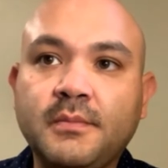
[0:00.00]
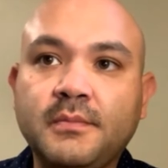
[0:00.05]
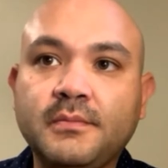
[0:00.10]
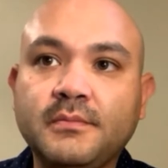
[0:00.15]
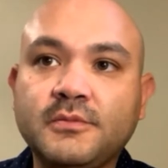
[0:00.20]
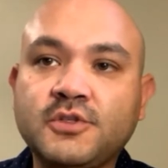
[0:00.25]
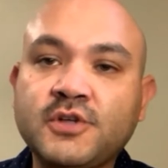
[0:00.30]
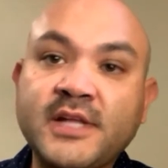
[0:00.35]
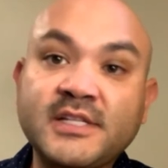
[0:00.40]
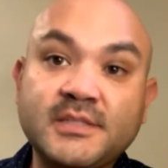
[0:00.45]

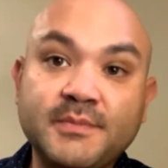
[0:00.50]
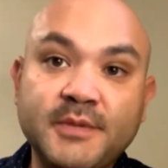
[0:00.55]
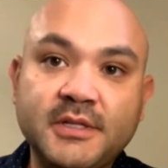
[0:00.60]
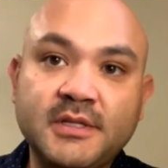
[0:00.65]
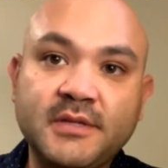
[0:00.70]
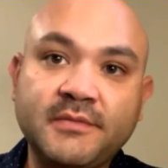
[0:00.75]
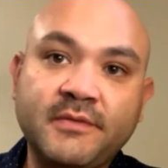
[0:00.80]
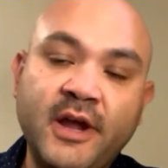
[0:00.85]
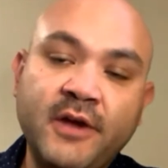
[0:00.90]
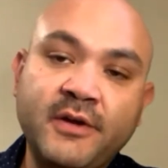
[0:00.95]
transmit the
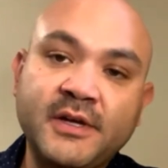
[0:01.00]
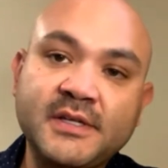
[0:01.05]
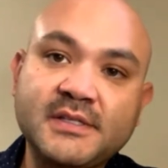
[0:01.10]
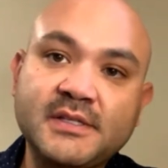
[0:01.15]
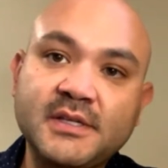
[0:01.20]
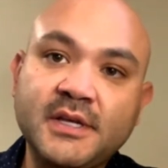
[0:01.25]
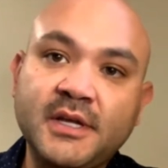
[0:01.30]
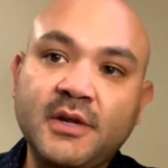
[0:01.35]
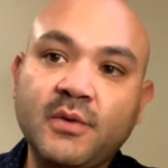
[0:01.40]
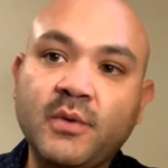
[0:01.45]
virus
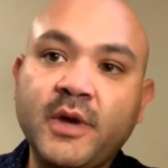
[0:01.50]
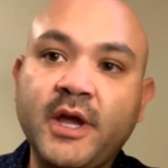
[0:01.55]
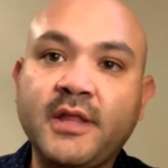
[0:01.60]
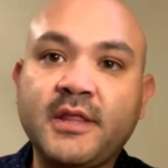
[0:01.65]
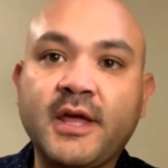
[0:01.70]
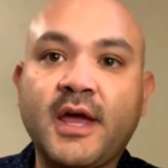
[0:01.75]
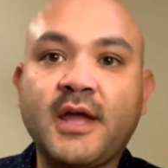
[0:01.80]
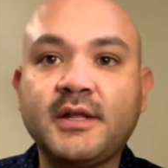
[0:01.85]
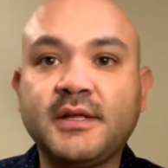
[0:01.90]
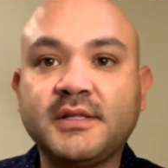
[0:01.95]
in a way
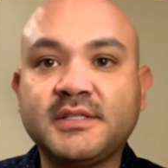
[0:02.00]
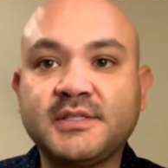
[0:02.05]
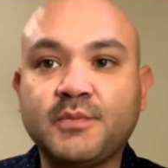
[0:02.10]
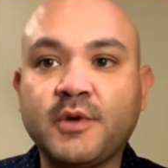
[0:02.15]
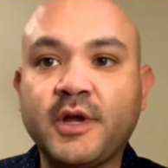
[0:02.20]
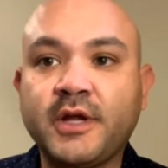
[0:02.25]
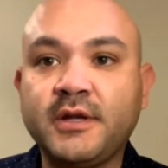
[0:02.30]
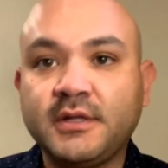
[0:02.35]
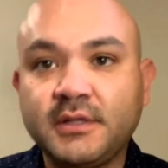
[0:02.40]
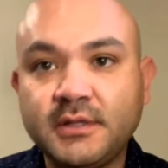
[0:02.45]
that it
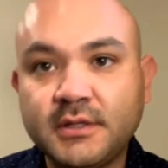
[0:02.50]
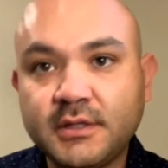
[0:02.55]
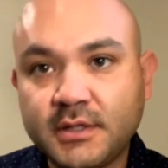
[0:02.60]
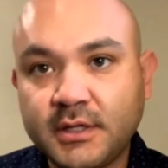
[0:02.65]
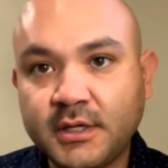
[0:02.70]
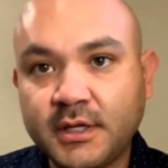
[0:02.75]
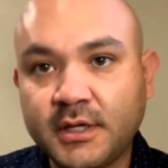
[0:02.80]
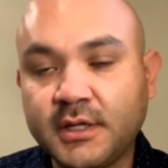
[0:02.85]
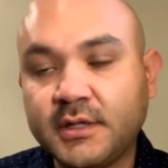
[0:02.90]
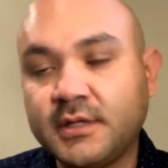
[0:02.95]
spread
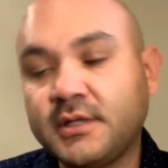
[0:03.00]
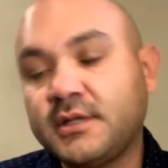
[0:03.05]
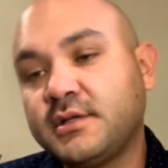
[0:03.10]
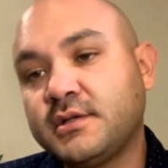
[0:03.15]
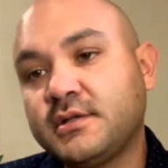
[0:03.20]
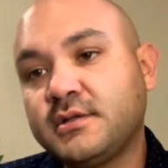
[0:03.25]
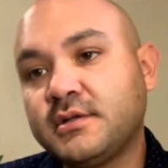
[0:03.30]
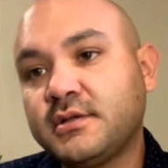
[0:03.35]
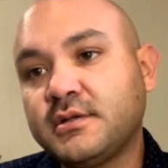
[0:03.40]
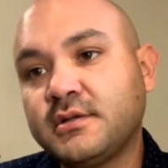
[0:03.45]

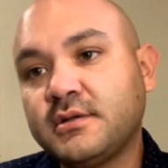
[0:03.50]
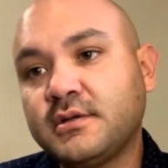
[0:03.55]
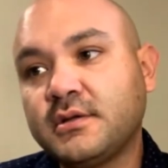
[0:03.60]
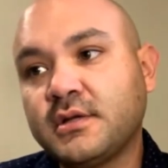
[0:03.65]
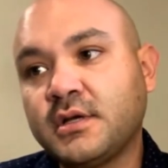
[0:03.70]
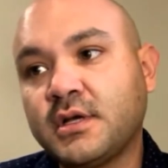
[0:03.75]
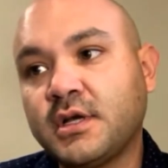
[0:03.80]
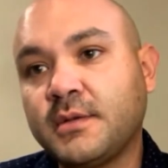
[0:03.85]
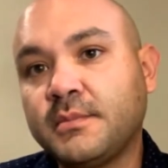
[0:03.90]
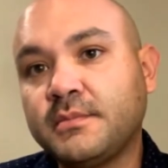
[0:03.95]

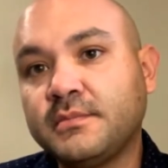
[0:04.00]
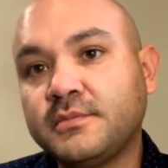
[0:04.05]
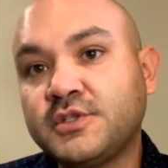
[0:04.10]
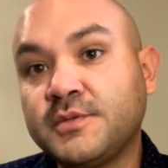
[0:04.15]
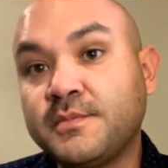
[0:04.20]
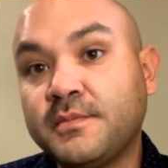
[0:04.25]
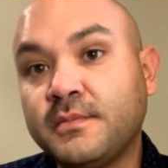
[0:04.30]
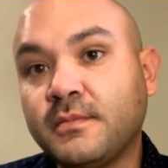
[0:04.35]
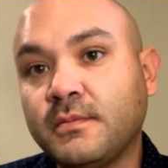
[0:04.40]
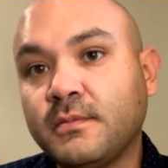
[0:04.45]

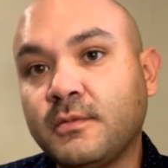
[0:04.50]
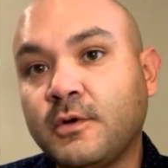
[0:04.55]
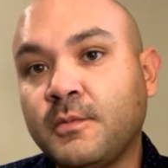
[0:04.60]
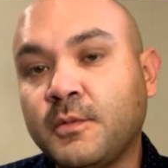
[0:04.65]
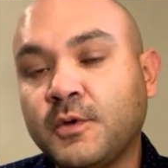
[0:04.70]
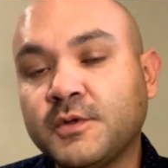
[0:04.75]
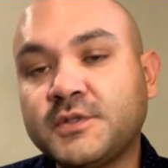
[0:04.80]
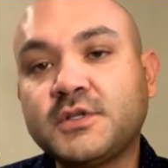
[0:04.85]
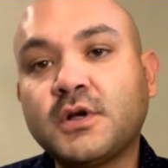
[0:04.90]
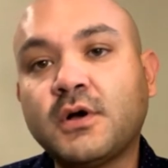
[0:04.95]
to
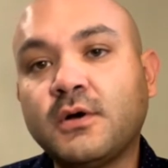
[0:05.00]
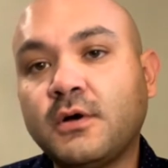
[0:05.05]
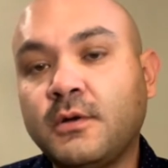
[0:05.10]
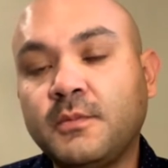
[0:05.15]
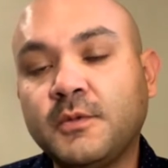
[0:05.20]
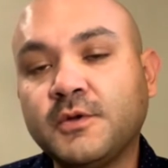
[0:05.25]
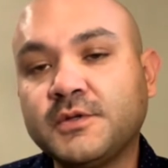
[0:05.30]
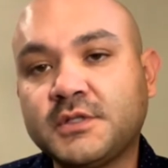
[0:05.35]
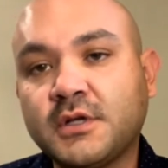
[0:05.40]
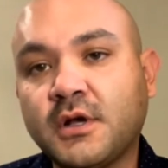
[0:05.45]
almost
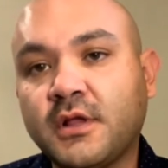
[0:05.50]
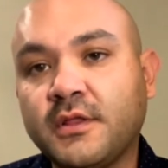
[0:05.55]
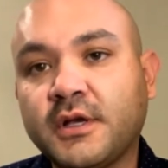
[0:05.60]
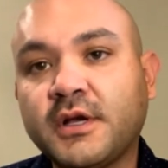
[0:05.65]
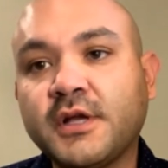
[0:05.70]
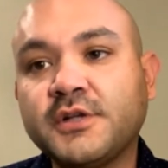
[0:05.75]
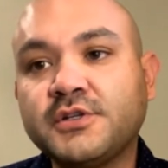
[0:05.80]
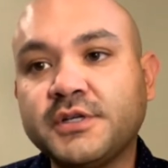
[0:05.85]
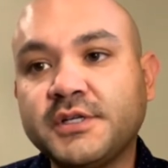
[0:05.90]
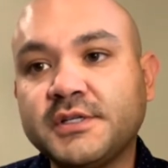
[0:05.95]
all the
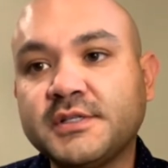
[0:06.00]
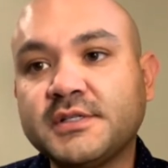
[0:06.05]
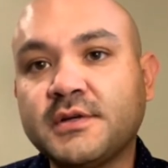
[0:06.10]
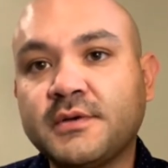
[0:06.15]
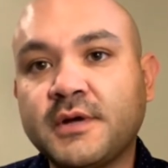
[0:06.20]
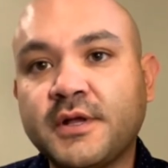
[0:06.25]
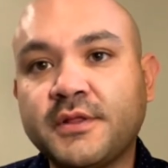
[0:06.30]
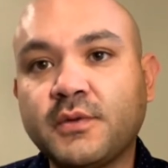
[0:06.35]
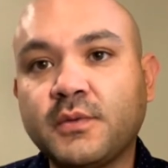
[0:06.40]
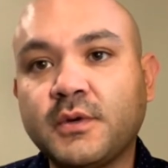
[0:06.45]
countries
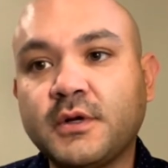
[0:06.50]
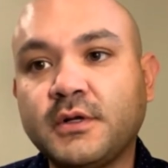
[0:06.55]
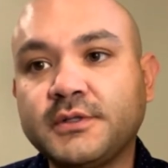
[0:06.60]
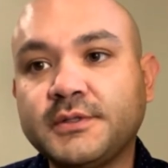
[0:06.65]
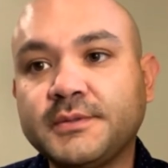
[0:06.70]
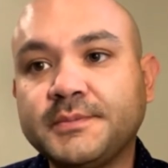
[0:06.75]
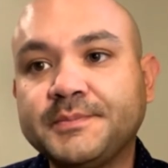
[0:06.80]
around the world.